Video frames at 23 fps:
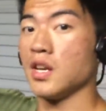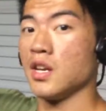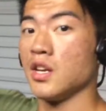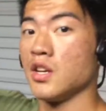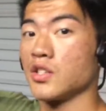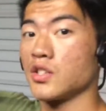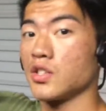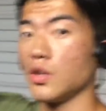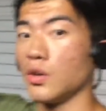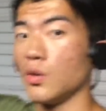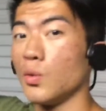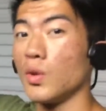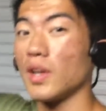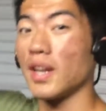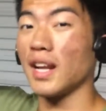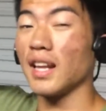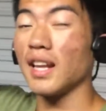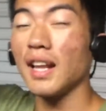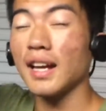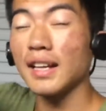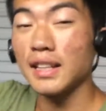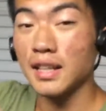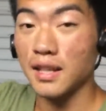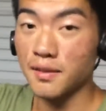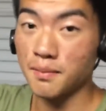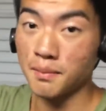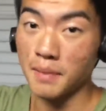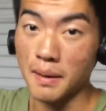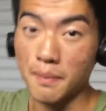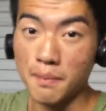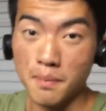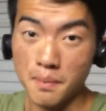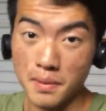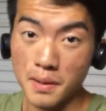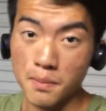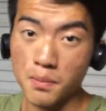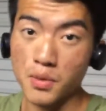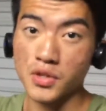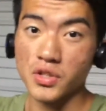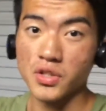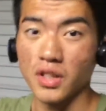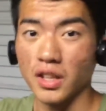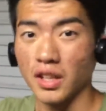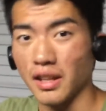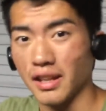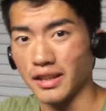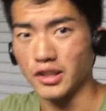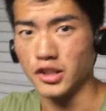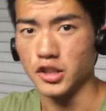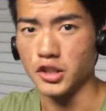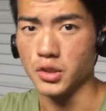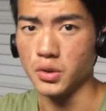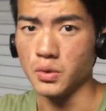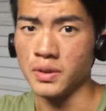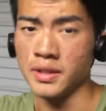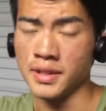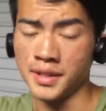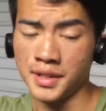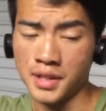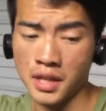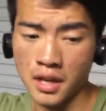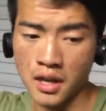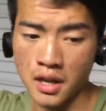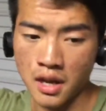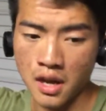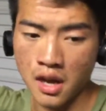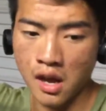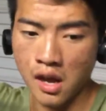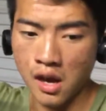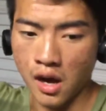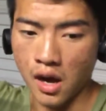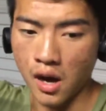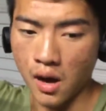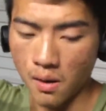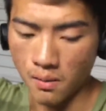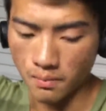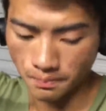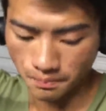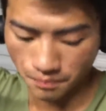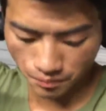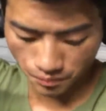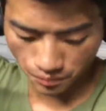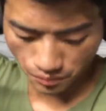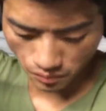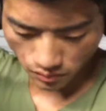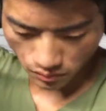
So what me personally like to do is to